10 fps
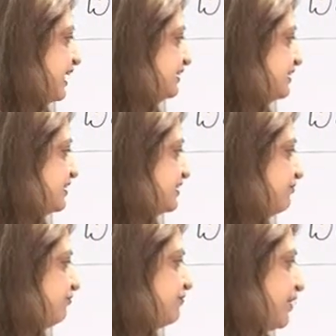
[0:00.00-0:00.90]

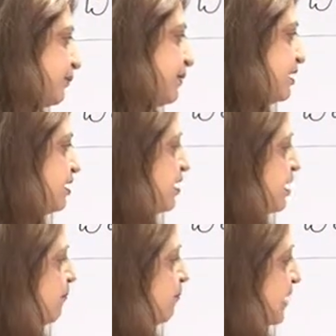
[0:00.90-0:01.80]
identifiable
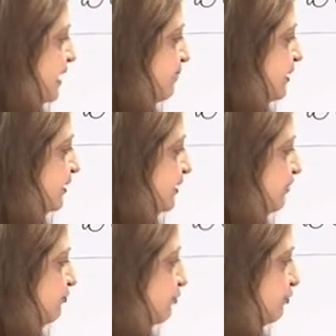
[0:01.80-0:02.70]
medical
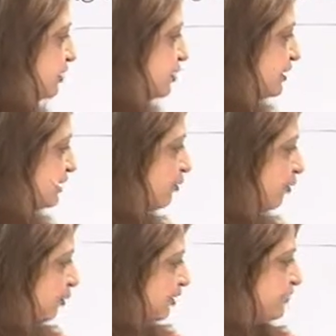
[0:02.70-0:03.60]
information
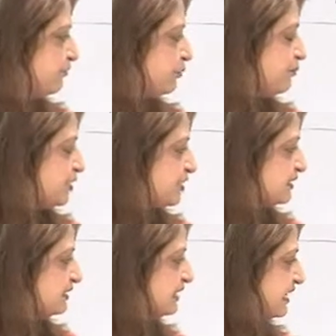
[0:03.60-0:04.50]
and all
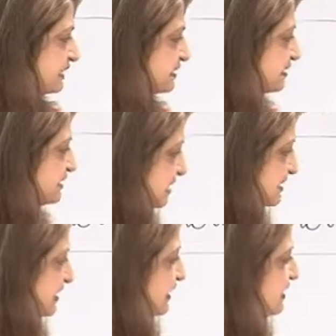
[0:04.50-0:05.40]
information
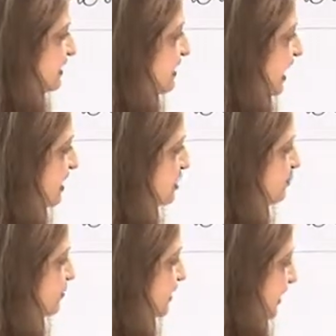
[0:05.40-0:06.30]
designated as
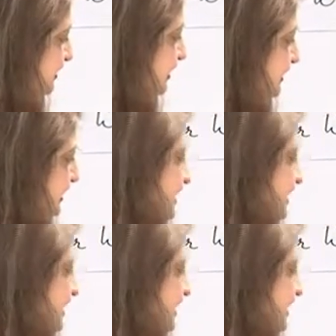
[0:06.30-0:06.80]
protected